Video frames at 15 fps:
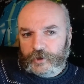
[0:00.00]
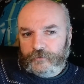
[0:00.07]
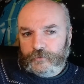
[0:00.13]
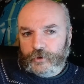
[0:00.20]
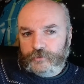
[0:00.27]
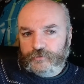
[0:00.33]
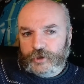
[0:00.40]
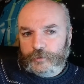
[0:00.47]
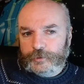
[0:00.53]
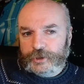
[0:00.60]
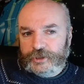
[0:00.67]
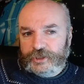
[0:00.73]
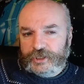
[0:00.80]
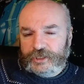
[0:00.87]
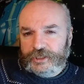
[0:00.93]
Forgotten Realms
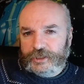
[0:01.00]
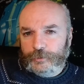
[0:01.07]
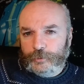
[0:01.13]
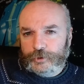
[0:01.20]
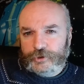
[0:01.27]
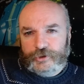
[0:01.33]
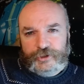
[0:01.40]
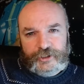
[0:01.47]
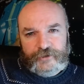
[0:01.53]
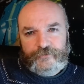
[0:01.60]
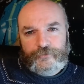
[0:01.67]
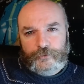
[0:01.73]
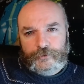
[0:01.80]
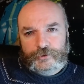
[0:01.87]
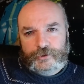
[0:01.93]
essentially was the
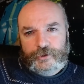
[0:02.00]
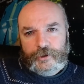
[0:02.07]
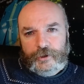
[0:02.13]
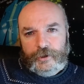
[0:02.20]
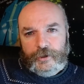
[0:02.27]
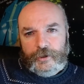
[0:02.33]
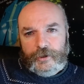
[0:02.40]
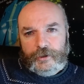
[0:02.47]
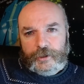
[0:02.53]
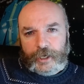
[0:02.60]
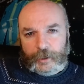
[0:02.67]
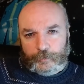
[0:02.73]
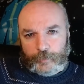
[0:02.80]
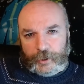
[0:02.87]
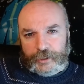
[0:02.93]
default
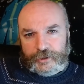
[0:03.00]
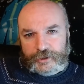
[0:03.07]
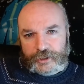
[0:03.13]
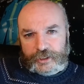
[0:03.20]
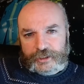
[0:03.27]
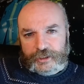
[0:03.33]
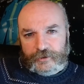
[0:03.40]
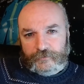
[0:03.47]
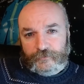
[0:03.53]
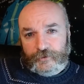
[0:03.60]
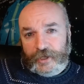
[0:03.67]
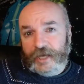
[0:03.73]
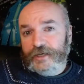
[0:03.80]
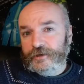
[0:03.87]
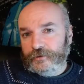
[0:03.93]
campaign setting for
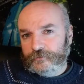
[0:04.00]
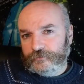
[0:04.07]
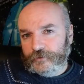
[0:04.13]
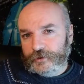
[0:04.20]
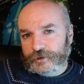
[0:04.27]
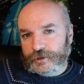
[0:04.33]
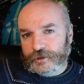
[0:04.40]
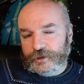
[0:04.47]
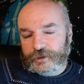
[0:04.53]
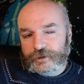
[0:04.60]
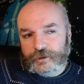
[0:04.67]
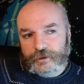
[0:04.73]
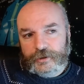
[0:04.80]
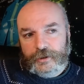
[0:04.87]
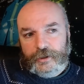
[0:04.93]
the end of first
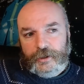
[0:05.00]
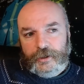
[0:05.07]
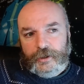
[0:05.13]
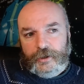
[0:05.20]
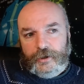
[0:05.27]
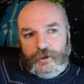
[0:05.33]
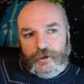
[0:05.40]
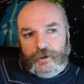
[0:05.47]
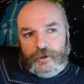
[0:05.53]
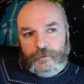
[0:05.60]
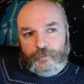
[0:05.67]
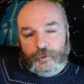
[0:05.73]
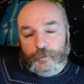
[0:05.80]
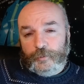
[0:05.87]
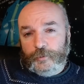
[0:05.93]
edition,
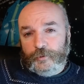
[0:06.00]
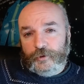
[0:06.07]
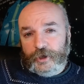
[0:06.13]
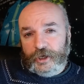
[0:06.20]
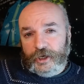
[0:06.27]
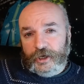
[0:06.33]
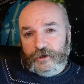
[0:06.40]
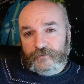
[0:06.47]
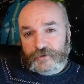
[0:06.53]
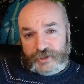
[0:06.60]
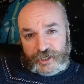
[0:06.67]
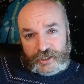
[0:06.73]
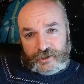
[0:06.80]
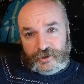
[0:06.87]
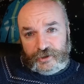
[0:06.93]
for
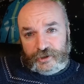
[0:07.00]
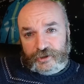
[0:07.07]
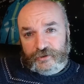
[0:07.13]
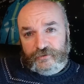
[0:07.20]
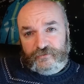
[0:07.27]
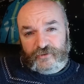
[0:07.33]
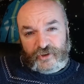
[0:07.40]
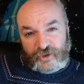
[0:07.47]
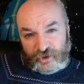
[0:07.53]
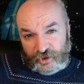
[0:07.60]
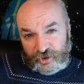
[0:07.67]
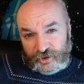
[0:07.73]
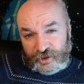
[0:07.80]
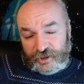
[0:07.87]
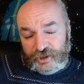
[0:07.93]
second edition, for
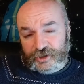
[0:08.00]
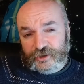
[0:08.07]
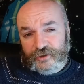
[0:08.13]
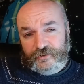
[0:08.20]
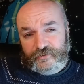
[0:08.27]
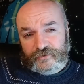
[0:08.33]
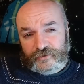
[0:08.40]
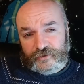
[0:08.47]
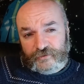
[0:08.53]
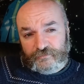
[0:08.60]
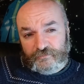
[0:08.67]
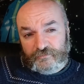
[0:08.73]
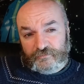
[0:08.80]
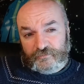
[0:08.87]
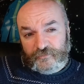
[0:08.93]
third edition, for
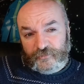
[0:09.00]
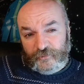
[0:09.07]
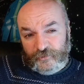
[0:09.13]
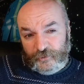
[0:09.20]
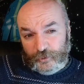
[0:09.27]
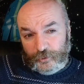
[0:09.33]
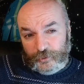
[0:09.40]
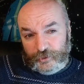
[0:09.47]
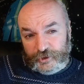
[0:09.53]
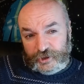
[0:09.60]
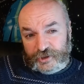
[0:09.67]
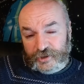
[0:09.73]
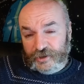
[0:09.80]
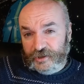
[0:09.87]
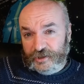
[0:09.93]
fourth
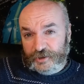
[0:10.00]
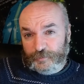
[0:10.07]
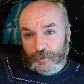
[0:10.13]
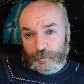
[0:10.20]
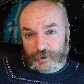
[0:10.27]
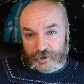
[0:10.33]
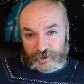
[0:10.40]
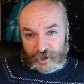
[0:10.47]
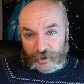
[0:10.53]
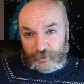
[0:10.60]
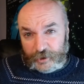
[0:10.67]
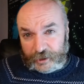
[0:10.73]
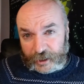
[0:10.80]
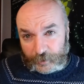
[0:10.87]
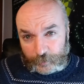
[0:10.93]
edition, and is pretty much the
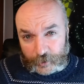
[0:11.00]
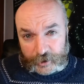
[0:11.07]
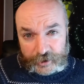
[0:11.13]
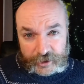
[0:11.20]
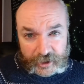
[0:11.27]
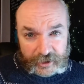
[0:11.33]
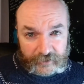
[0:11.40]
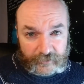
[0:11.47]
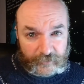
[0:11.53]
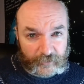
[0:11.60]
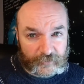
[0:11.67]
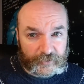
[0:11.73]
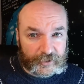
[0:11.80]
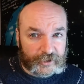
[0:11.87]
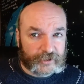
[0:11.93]
only campaign setting for
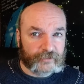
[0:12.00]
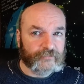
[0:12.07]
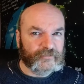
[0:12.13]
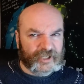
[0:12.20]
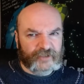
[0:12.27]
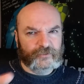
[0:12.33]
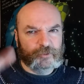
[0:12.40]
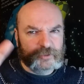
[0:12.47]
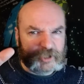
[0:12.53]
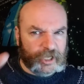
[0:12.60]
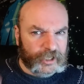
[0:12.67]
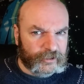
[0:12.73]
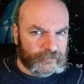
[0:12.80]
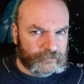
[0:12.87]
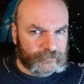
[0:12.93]
fifth edition, give or
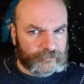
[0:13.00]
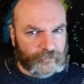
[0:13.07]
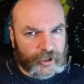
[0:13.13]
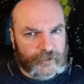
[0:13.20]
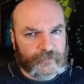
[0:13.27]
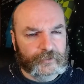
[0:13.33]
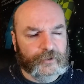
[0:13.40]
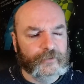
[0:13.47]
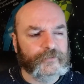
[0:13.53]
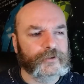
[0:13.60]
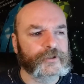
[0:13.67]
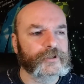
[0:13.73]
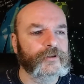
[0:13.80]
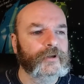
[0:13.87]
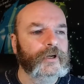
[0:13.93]
take Ravenloft
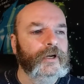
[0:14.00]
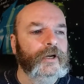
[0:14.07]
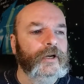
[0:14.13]
and so on.